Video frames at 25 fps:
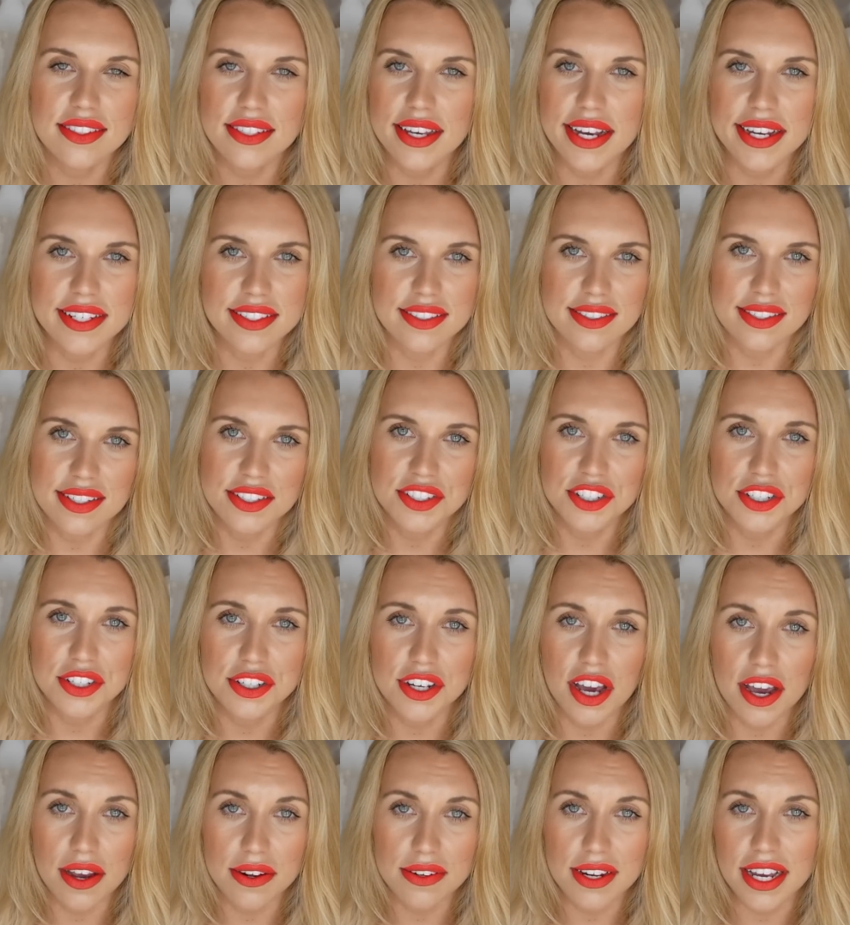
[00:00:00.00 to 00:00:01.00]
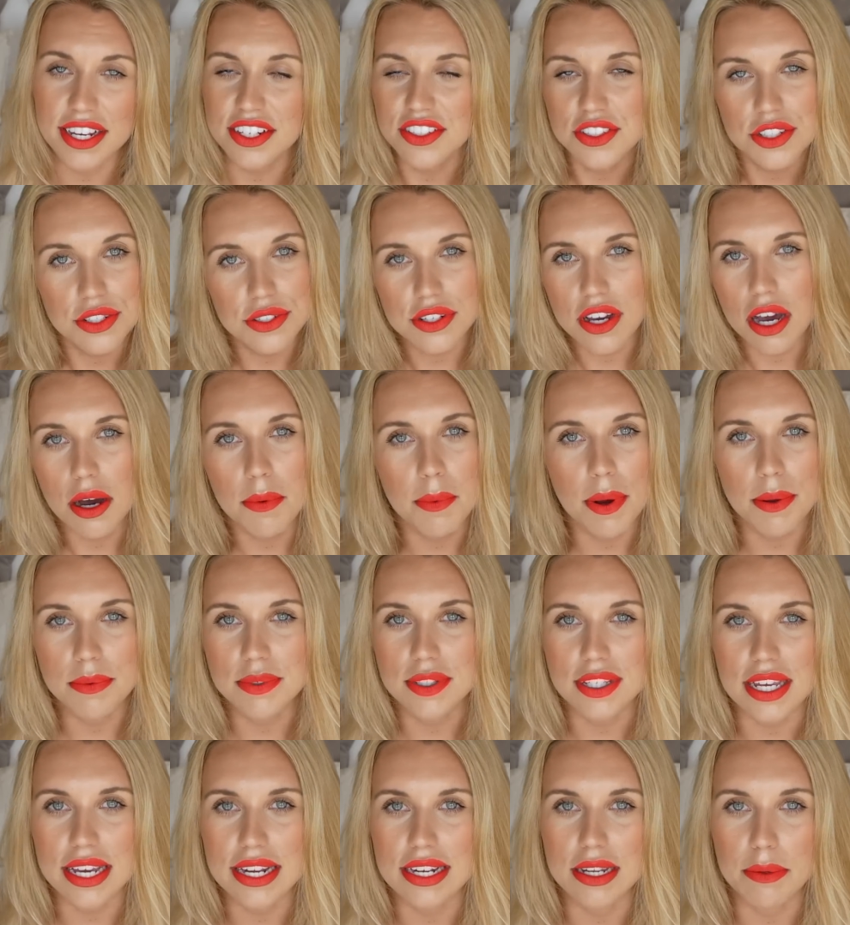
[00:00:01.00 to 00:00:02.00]
sizes as you know like do come up
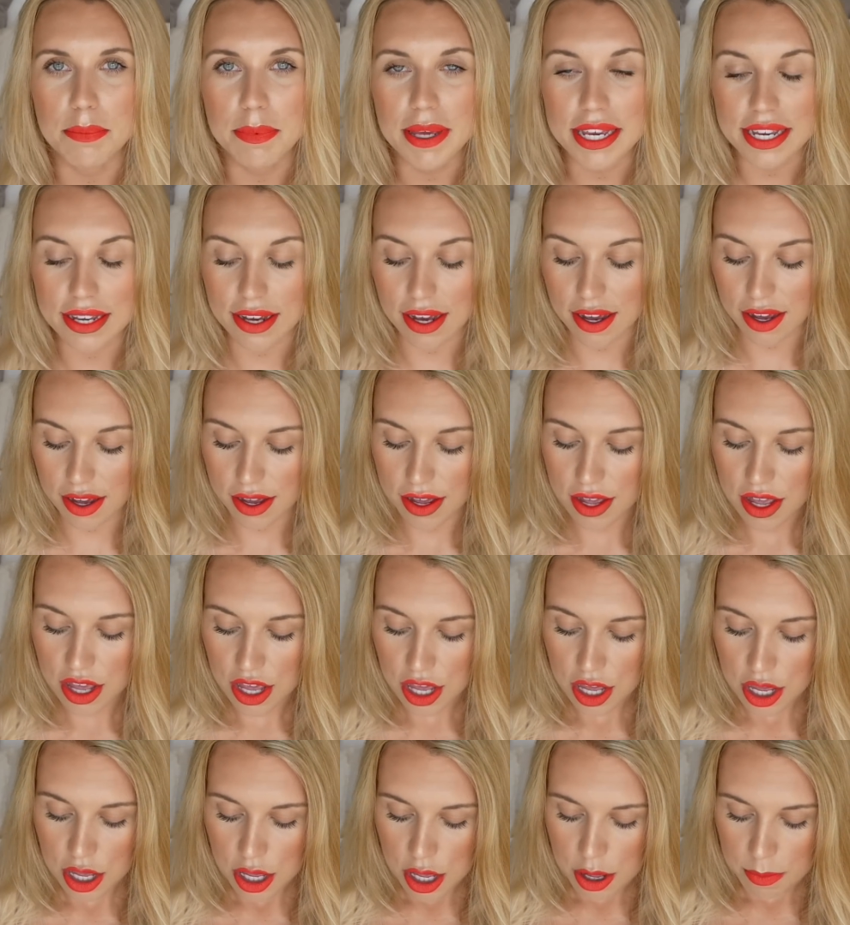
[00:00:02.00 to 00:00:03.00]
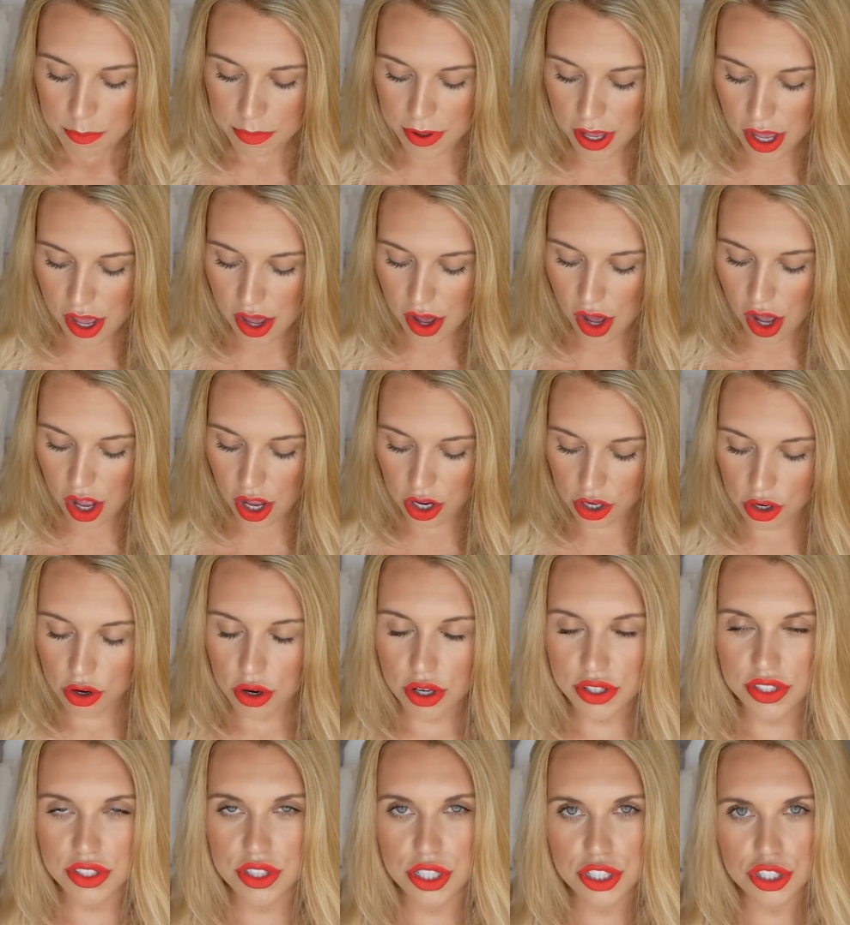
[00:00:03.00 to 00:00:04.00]
slightly bigger but
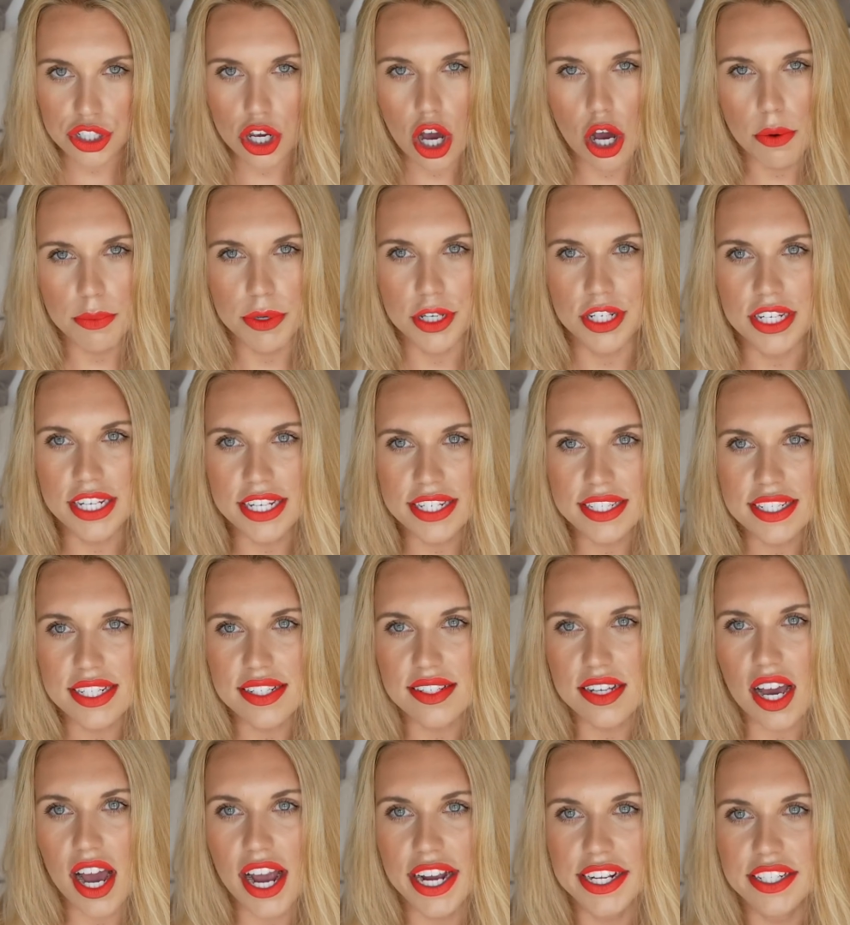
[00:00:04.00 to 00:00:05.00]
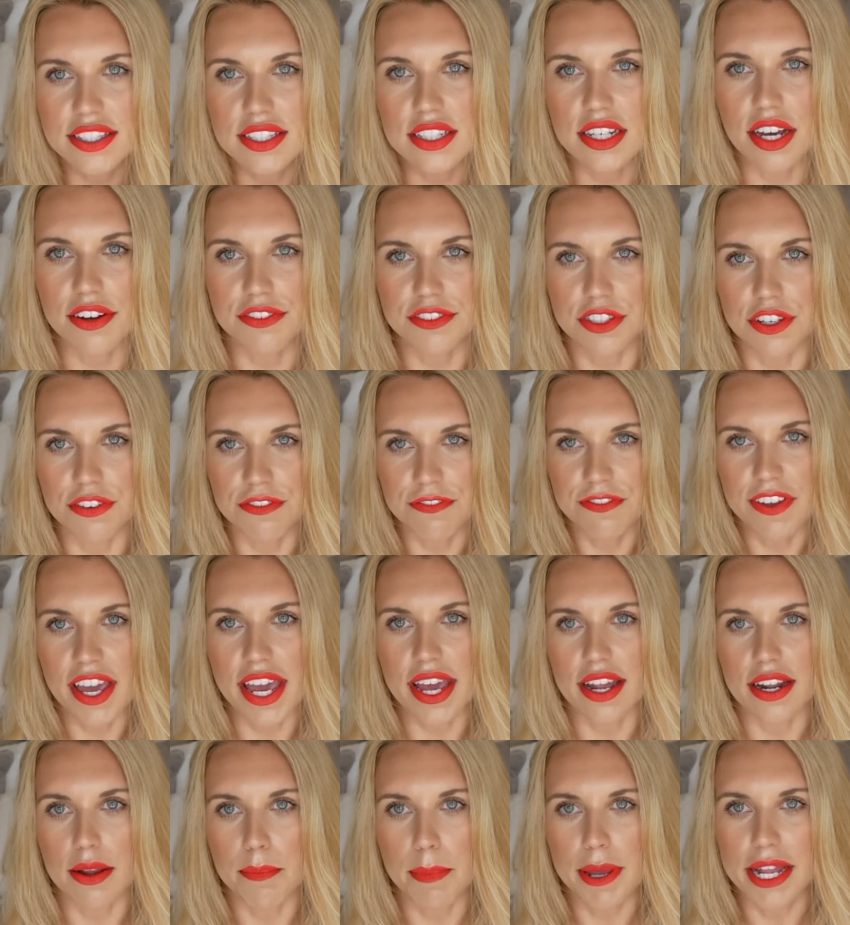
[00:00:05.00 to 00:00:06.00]
across the top you need it tight enough to
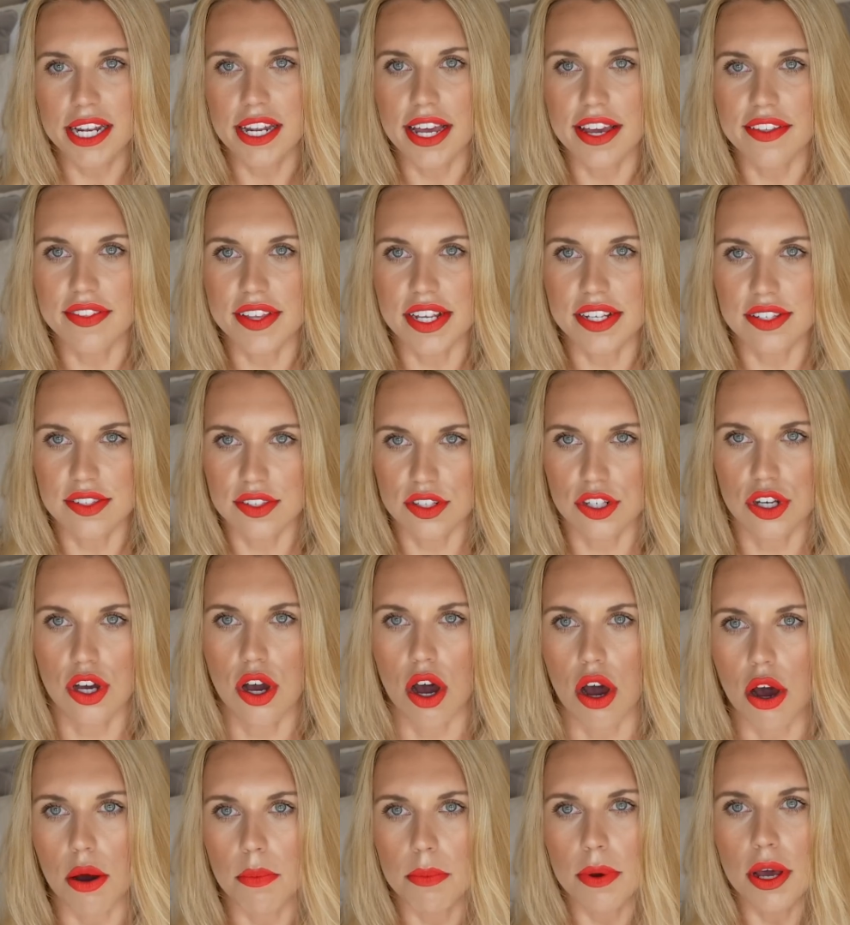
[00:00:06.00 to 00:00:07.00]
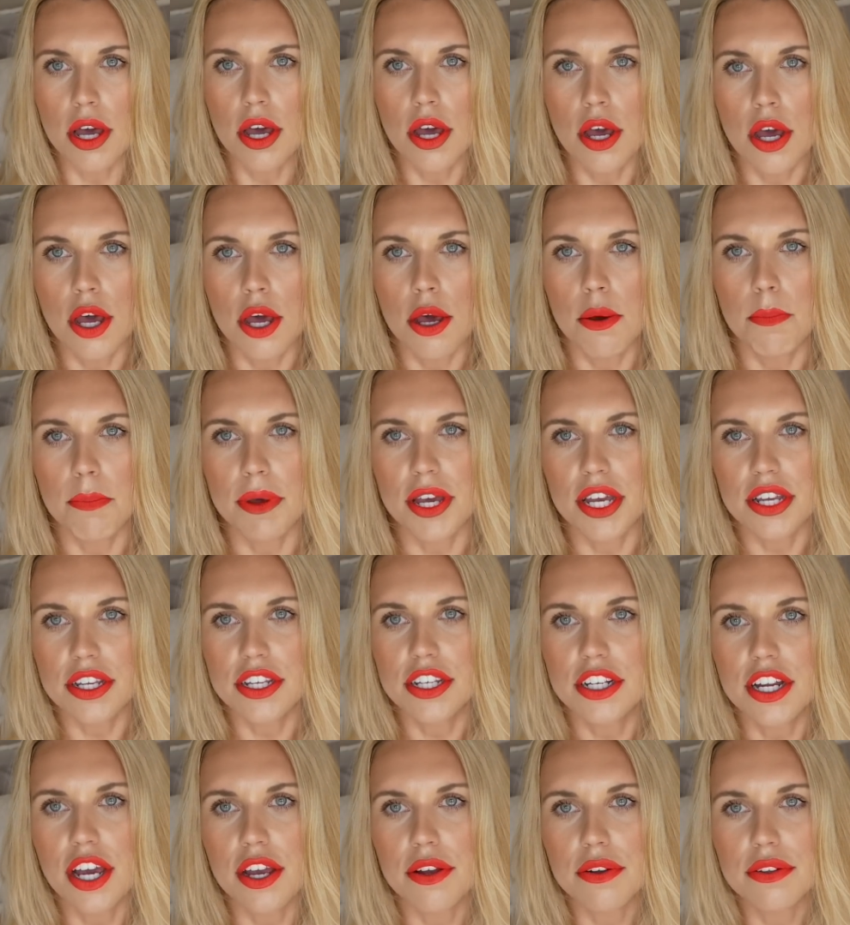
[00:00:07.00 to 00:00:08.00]
fit a bit like this top but
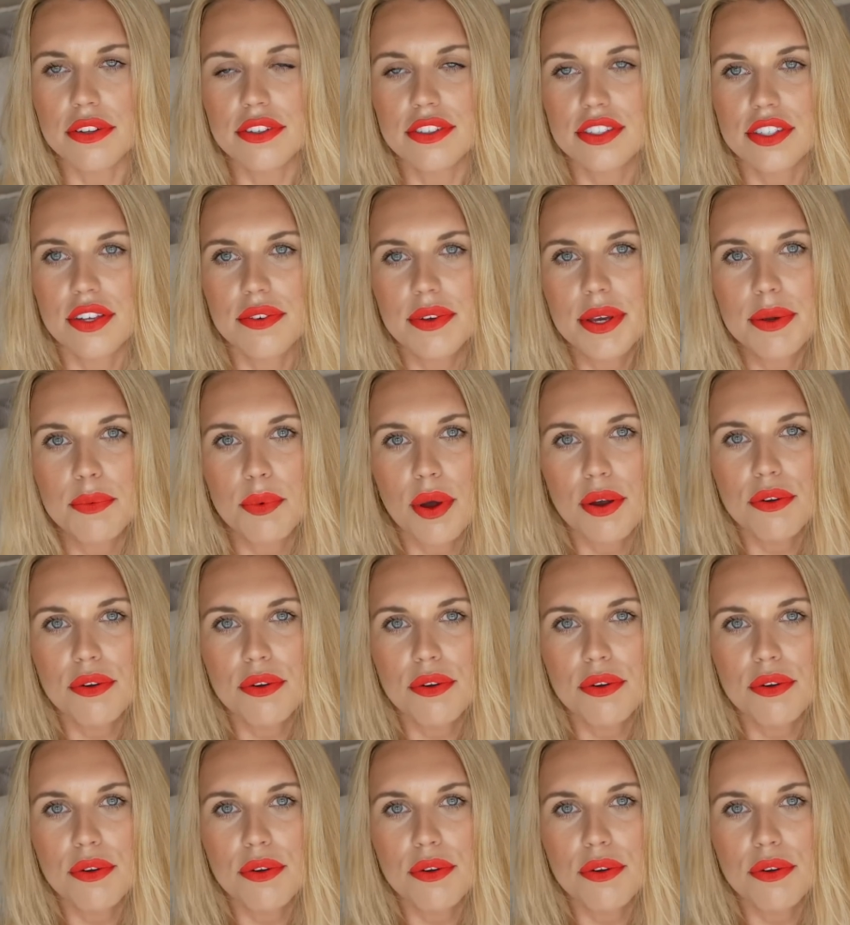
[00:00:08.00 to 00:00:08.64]
you know so it